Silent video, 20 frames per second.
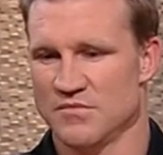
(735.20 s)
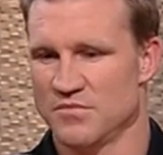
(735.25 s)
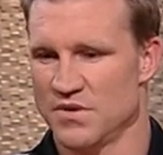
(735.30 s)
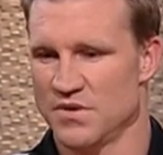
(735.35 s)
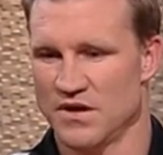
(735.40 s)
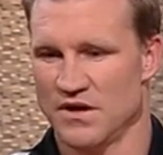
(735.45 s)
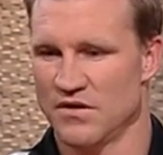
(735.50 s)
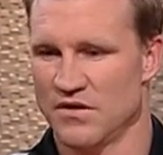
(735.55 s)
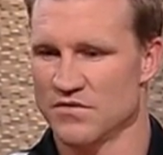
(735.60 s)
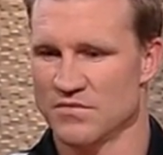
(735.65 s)

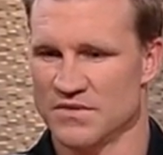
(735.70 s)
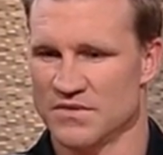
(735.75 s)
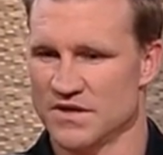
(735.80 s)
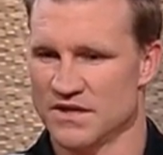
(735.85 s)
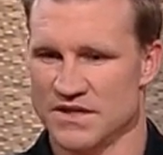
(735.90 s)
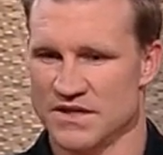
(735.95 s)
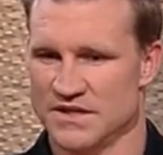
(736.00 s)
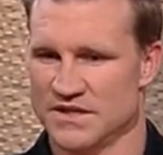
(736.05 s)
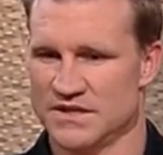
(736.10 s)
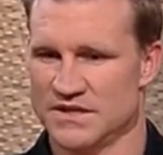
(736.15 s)
but
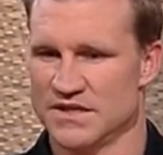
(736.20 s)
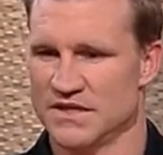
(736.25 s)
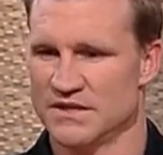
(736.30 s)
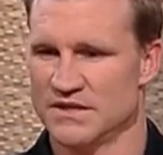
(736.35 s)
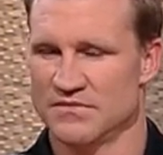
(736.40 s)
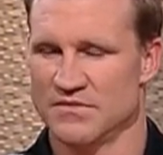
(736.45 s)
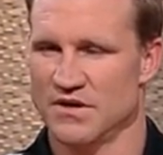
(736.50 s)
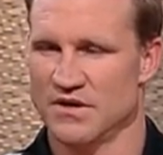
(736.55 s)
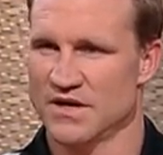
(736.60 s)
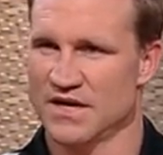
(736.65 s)
ultimately,
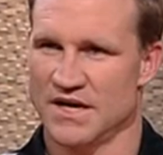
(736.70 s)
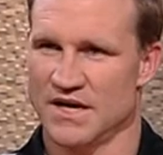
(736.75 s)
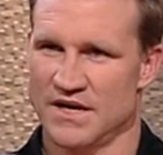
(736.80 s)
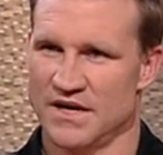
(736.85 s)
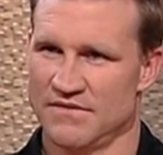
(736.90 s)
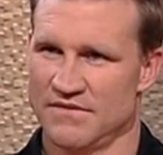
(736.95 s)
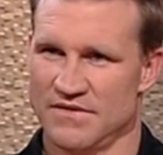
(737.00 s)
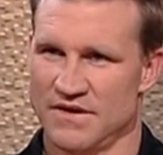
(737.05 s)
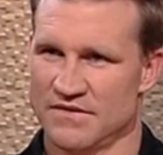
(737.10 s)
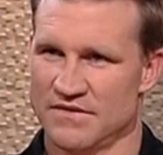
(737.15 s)
um, I can't
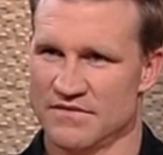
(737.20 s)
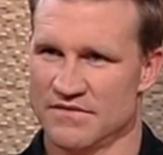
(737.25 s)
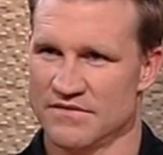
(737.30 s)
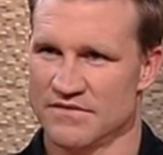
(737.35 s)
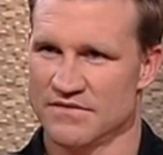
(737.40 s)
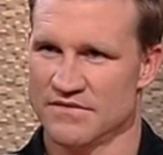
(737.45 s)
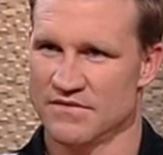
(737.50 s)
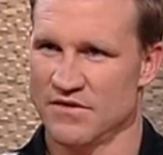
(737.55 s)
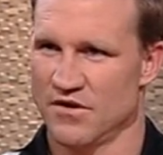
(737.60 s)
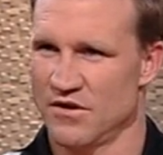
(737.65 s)
have that
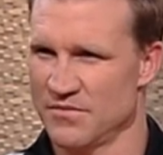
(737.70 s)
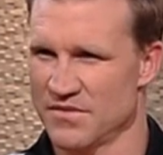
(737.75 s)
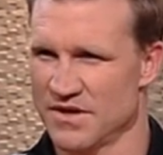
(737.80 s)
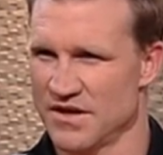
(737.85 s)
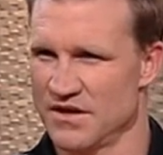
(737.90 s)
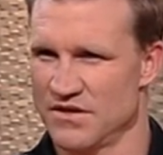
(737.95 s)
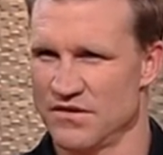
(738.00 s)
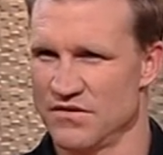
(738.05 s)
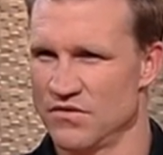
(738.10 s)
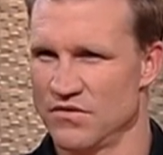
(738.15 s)
time
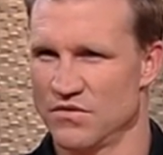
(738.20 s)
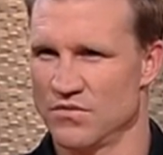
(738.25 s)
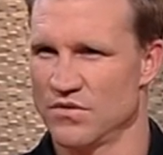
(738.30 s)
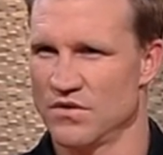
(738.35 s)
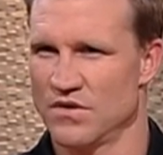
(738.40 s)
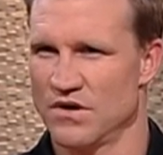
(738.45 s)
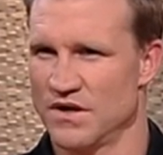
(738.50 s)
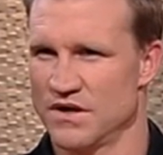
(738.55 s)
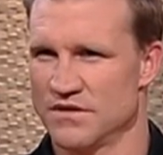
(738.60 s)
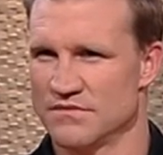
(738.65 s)
again, and nor
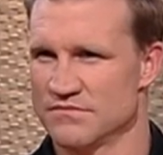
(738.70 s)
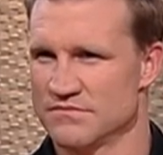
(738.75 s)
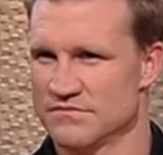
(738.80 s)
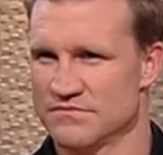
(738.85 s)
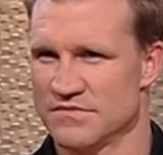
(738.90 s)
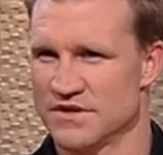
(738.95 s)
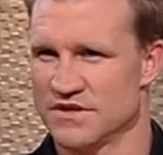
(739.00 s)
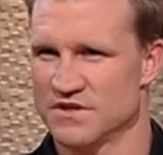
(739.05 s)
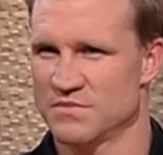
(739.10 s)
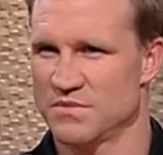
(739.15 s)
would I
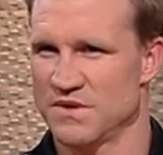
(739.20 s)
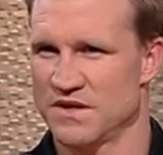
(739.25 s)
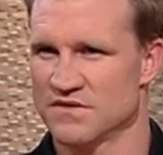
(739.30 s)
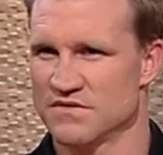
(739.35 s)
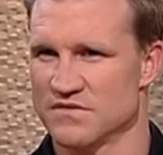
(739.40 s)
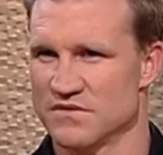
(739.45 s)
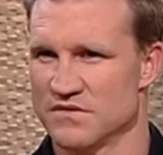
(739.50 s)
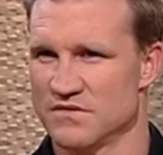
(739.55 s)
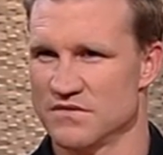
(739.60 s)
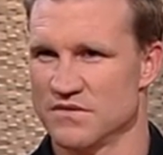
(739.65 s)

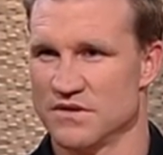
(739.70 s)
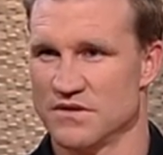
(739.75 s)
expect to.